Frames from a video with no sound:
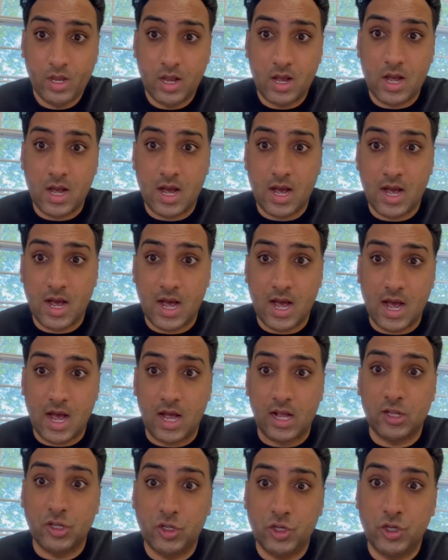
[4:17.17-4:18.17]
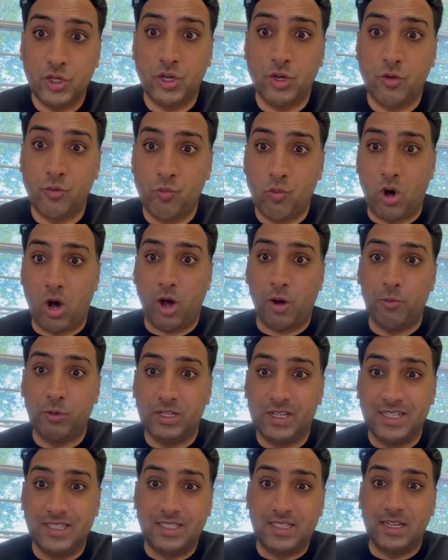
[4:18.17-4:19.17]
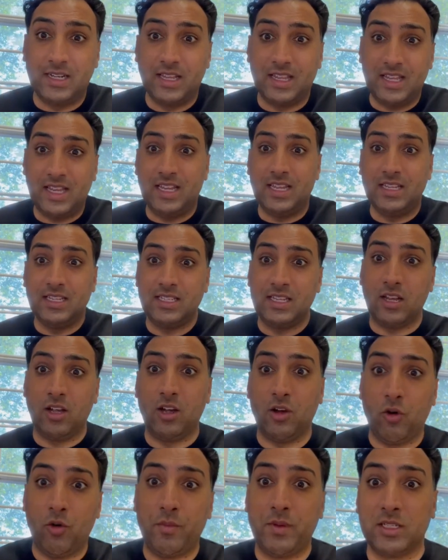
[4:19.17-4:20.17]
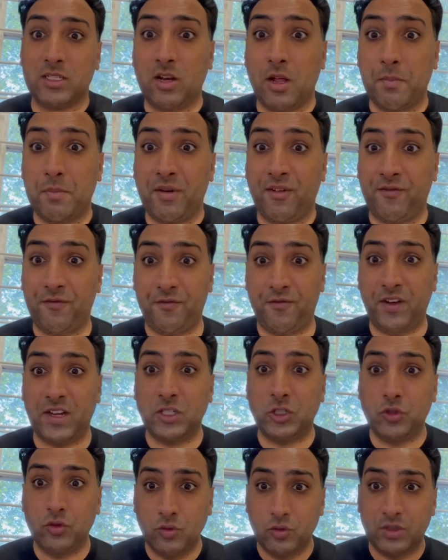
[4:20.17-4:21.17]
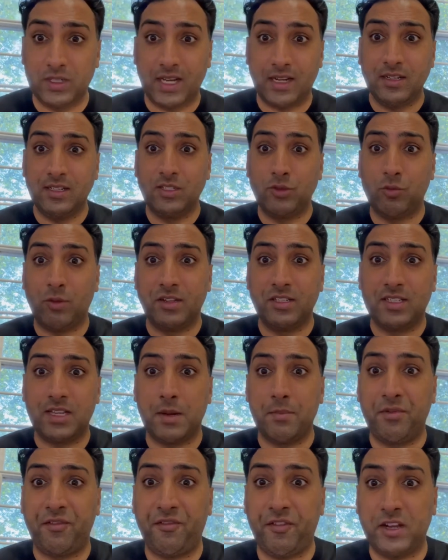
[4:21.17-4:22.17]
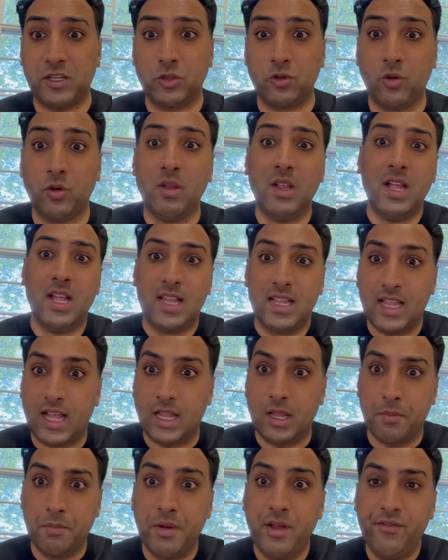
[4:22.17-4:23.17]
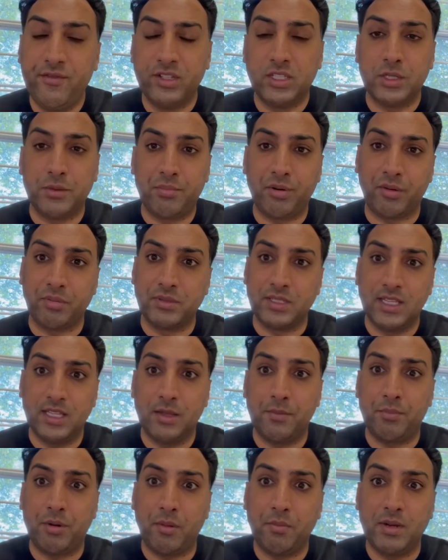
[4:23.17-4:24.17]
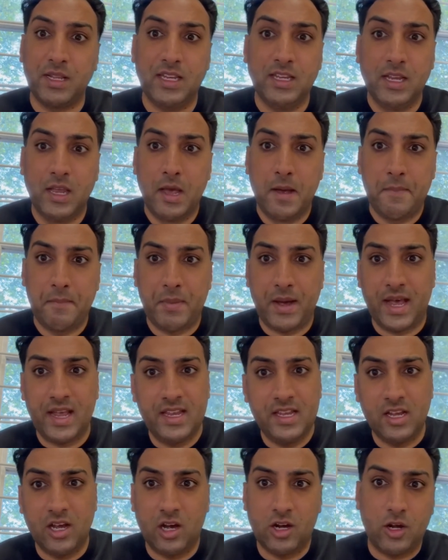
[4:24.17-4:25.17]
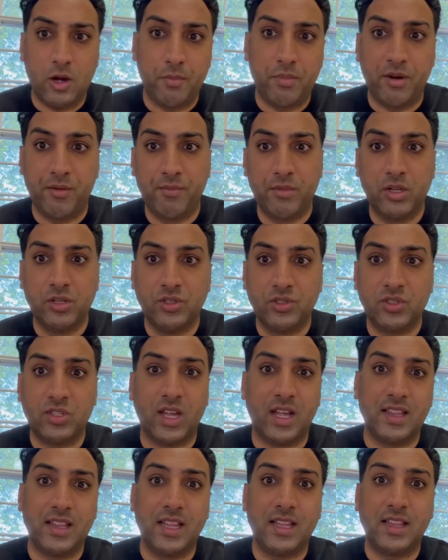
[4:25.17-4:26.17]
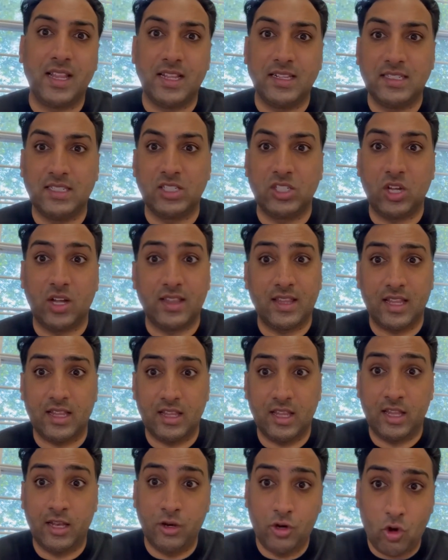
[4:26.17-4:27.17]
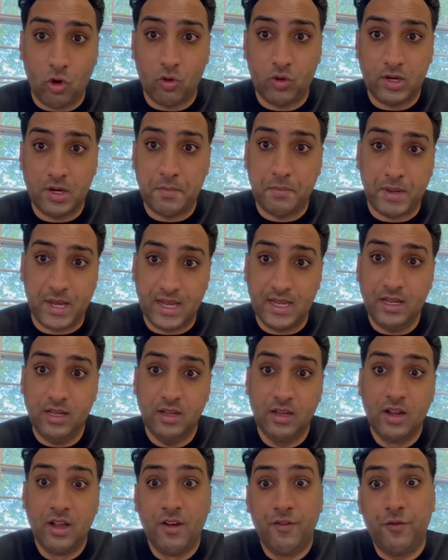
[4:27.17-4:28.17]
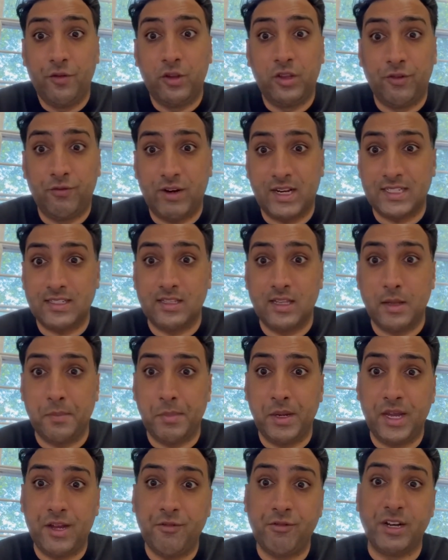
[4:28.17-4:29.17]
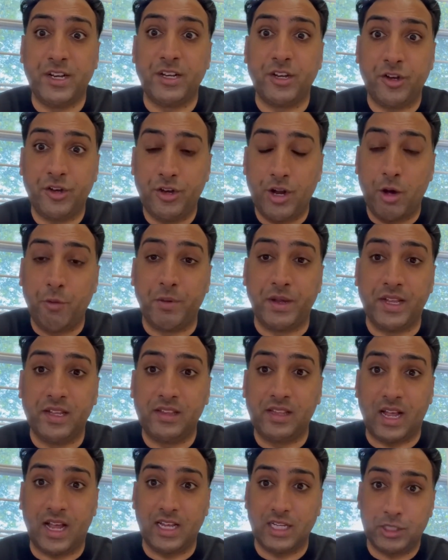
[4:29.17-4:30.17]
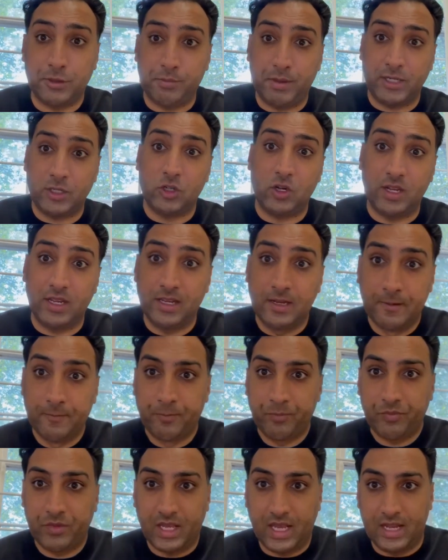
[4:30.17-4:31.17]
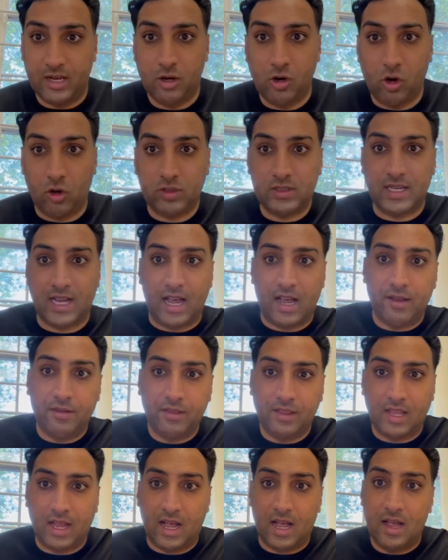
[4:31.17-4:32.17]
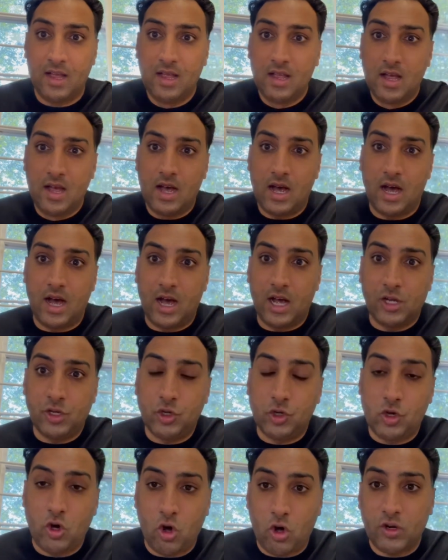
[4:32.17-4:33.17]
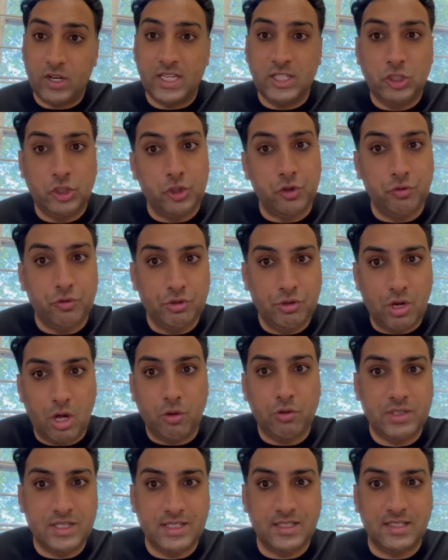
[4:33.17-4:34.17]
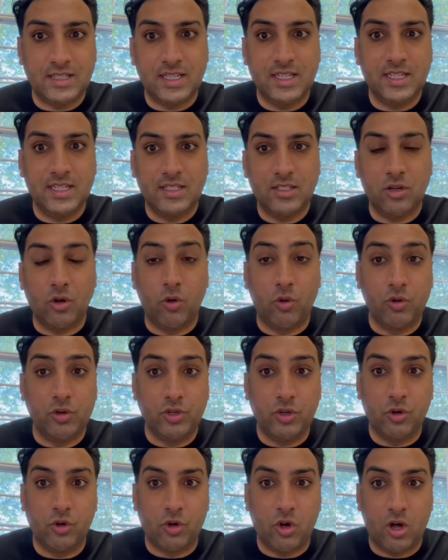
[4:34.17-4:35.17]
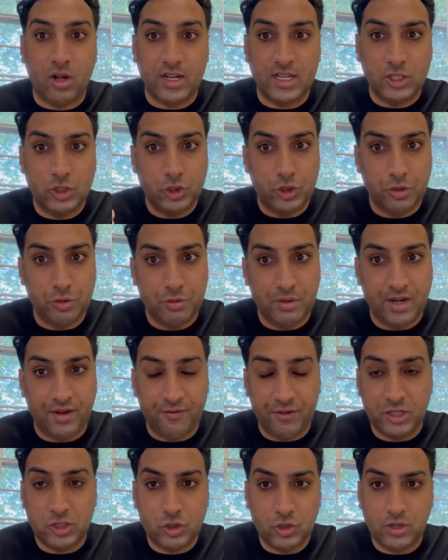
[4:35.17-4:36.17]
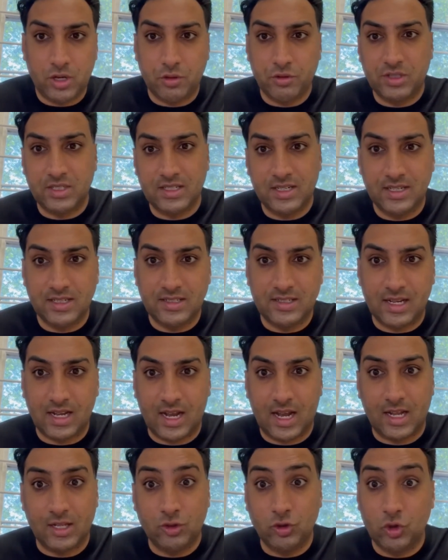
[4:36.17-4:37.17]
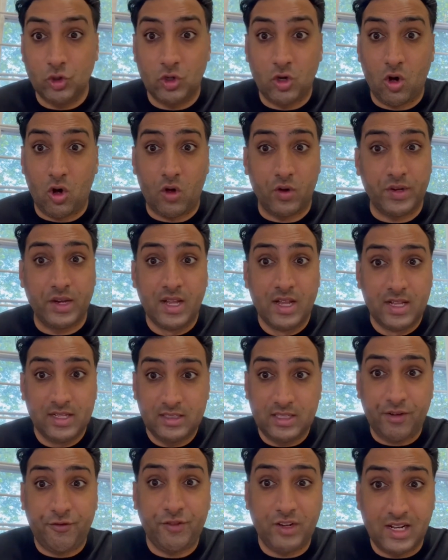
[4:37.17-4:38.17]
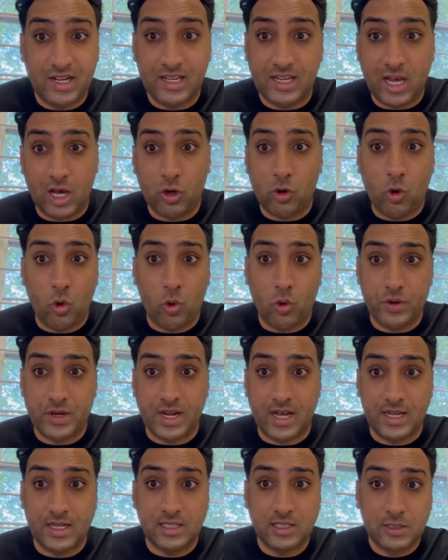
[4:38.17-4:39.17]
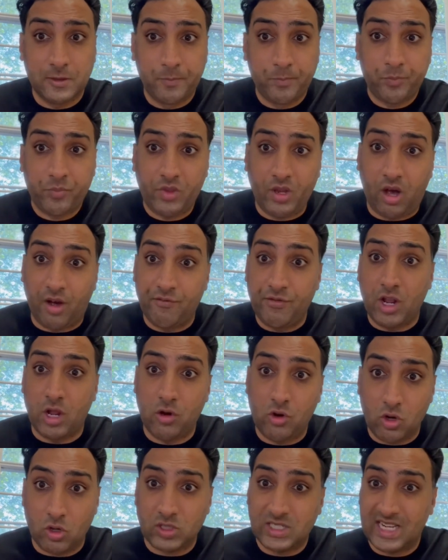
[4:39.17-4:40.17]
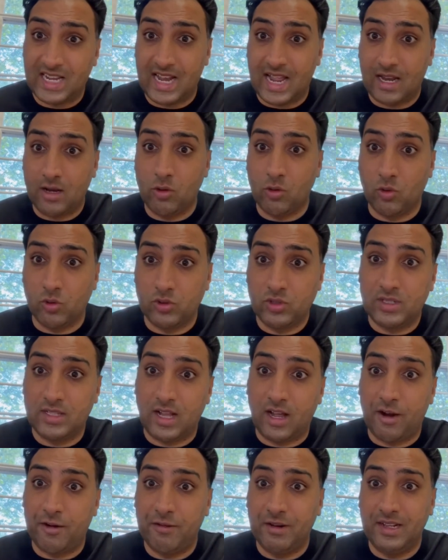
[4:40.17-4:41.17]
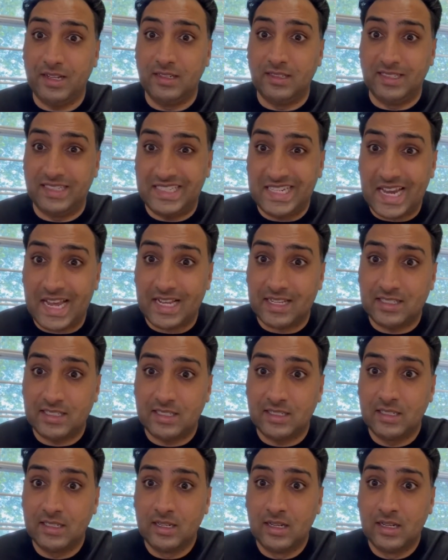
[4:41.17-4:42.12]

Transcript: And what I would consider these almost like professional tenants. When I say professional, that they move into property, they probably pay a couple of months and then they decide that they're not going to pay for the rest of the period, knowing that especially in lockdown that you can't issue notices, or you can't issue eviction notices, and you can't definitely get court days. I've known lots of landlords that are in debt